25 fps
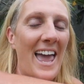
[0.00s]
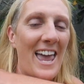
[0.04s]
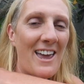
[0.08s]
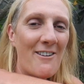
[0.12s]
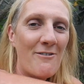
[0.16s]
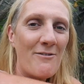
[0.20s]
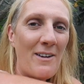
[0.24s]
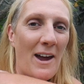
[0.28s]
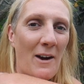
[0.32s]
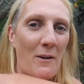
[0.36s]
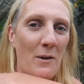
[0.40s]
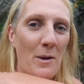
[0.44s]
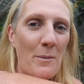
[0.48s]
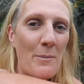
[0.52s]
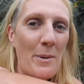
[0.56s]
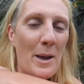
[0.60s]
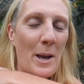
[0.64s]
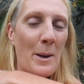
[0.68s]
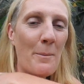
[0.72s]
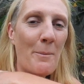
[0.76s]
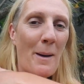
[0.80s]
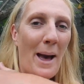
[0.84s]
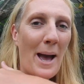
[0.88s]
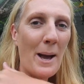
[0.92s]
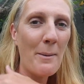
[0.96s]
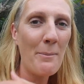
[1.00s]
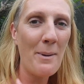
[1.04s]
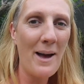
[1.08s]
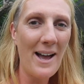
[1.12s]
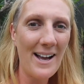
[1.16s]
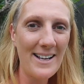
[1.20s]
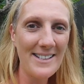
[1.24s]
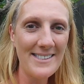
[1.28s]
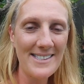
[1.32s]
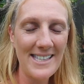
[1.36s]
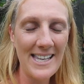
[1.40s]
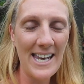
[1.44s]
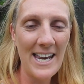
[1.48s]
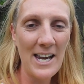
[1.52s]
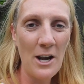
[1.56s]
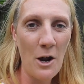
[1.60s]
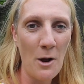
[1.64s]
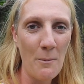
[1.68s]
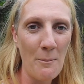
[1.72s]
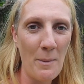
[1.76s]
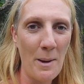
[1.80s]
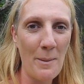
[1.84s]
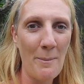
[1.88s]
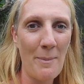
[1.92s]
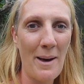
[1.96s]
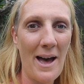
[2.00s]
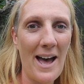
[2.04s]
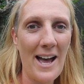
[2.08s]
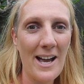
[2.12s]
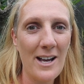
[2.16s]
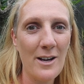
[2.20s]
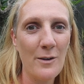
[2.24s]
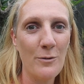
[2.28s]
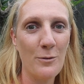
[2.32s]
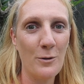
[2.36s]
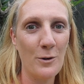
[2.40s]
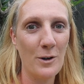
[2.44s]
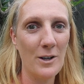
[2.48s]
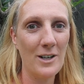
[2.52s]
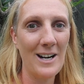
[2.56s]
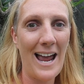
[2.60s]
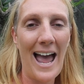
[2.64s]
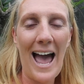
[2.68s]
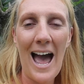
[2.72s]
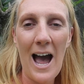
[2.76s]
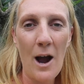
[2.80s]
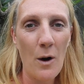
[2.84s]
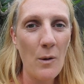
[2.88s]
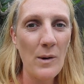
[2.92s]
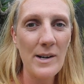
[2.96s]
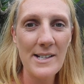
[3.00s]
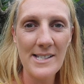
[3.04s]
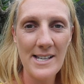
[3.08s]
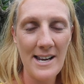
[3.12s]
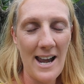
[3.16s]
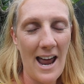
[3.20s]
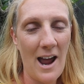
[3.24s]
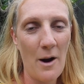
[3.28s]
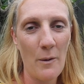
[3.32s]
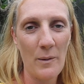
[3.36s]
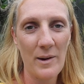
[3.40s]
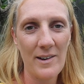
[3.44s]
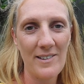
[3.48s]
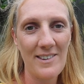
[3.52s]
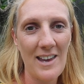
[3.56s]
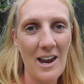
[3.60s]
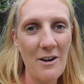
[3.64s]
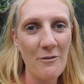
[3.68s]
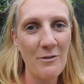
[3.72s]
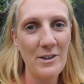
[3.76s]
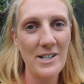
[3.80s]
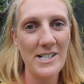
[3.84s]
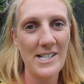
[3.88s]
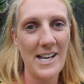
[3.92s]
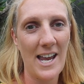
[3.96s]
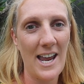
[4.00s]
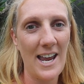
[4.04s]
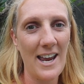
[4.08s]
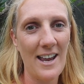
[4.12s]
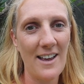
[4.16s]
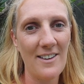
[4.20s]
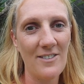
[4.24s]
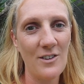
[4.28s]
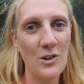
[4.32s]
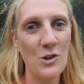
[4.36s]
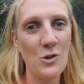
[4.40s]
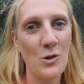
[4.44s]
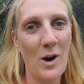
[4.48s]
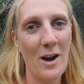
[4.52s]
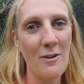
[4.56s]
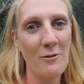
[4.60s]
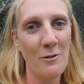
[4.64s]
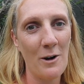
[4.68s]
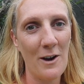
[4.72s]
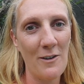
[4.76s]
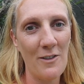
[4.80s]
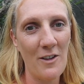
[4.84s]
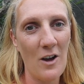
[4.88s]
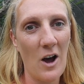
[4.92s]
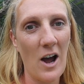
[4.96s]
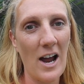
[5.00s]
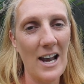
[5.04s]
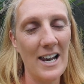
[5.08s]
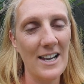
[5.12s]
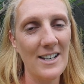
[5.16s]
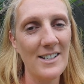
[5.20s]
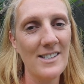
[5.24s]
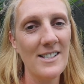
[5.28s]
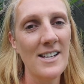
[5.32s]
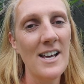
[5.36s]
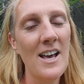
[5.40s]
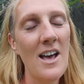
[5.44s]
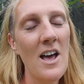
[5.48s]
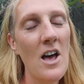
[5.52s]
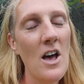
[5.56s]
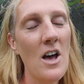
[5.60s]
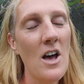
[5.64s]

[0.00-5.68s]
a very big backpack sitting on my back for hours and hours every day as I drive around the island.